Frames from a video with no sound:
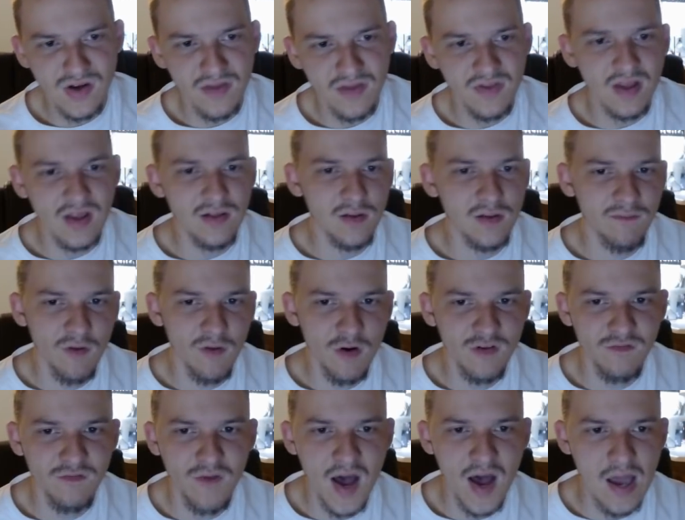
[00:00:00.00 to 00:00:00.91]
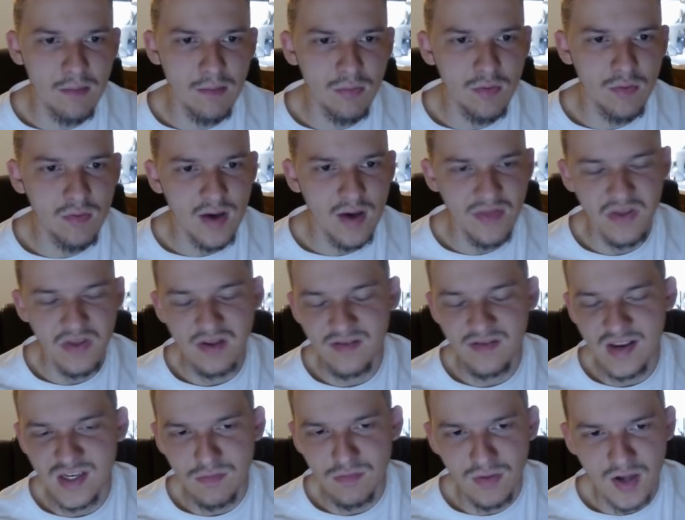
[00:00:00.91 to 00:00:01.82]
I think Levert's viable. I think
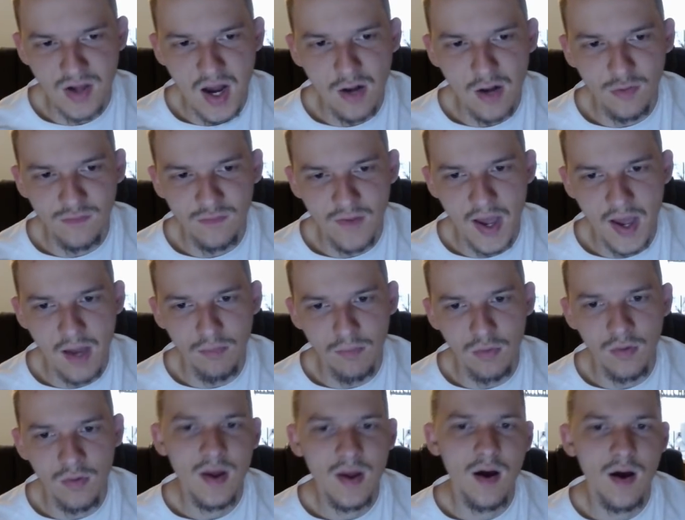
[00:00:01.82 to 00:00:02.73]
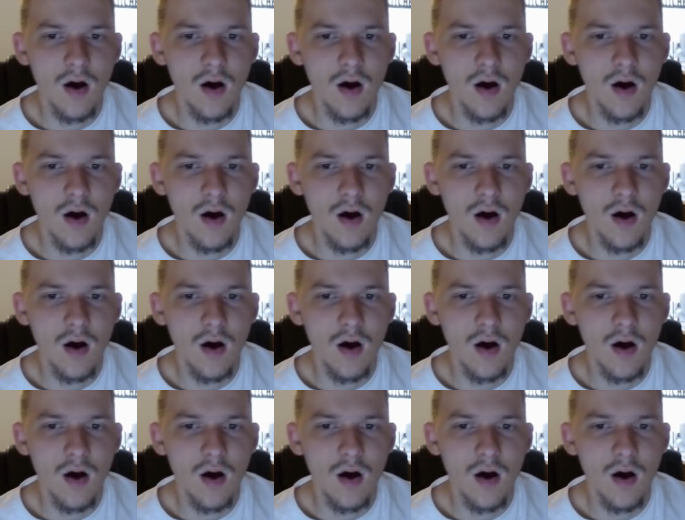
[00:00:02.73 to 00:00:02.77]
TJ McConnell's viable.